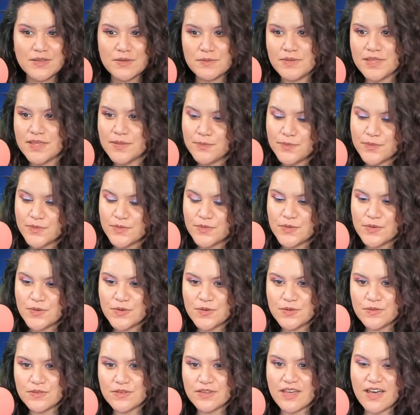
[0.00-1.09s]
people
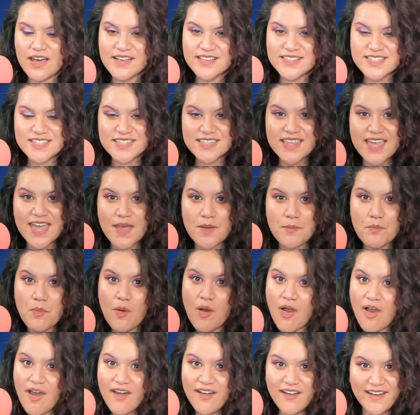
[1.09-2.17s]
who got to that
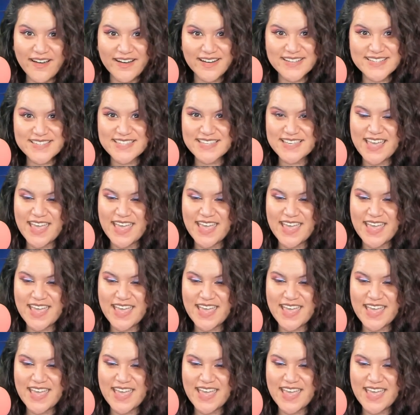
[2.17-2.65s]
part.